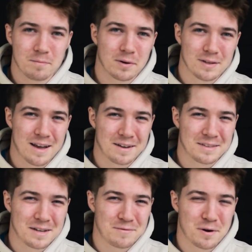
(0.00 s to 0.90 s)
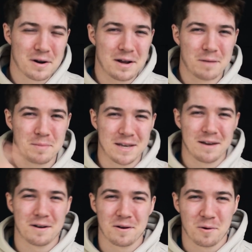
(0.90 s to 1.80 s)
But yeah, I think if you're a
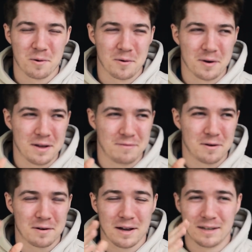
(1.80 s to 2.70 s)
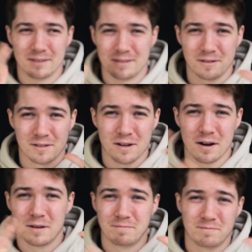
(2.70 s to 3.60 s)
beginner or if you're like just
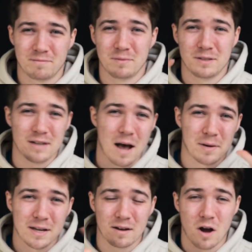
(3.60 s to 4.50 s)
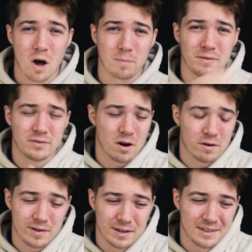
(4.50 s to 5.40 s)
kind of dabbling in hobby
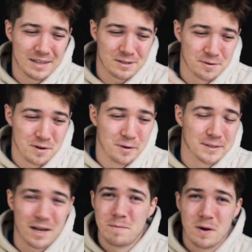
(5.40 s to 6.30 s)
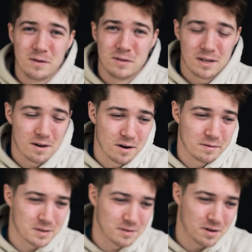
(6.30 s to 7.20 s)
photography, I think that's good news that I'm not using
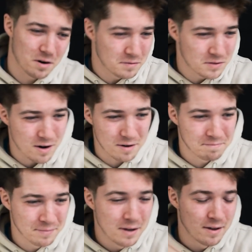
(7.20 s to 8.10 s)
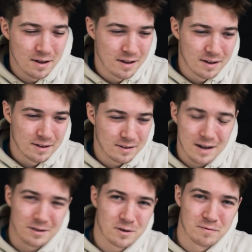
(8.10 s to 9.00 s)
curves because curves are
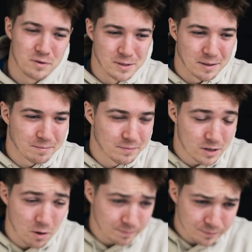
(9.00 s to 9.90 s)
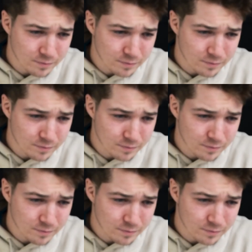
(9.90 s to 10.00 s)
yeah, they're confusing. So